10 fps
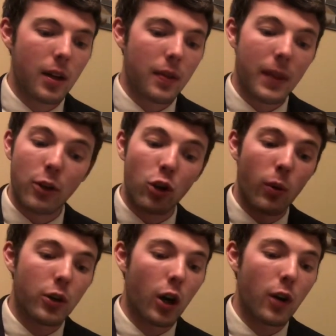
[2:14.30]
They do
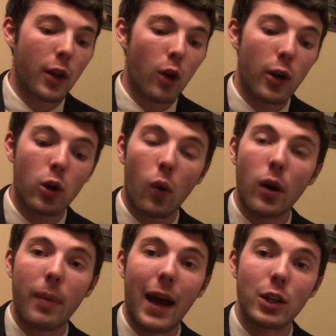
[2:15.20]
return, though, their
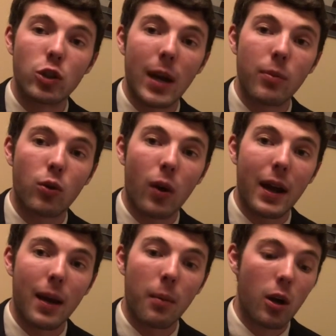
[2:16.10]
quarterback, James
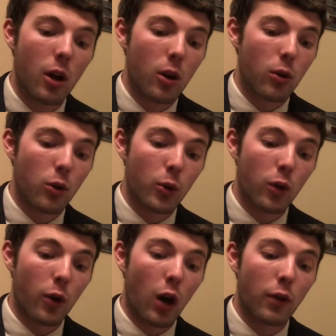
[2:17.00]
Graham, who threw
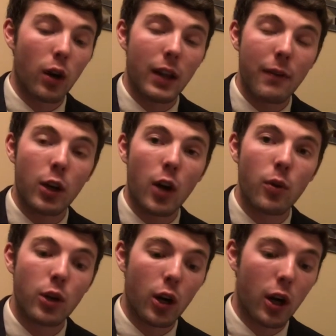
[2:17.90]
for over
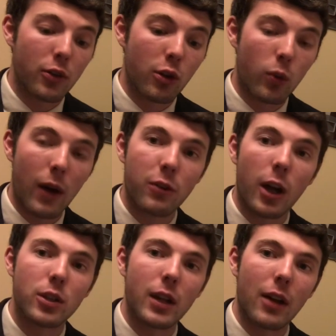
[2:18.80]
1,100 yards and 12
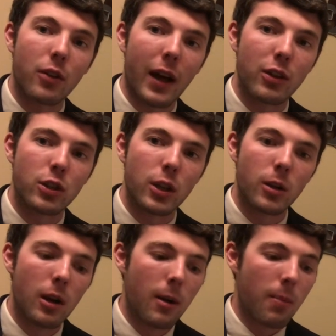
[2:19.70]
touchdowns last
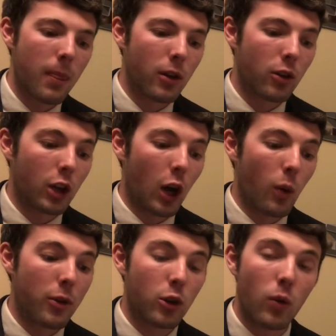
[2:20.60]
year, to go
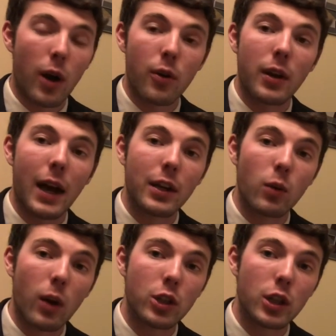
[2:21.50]
with 290
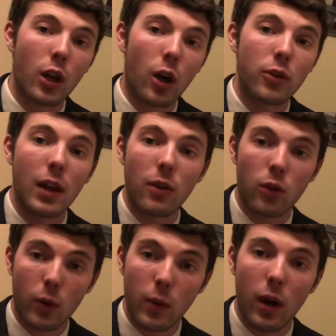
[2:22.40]
rushing yards and
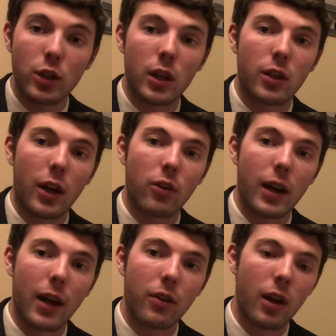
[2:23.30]
three rushing
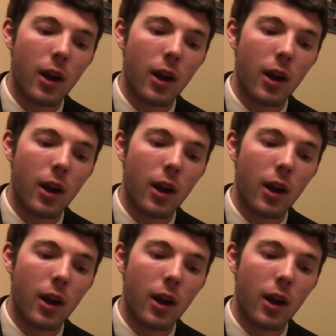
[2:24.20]
touchdowns.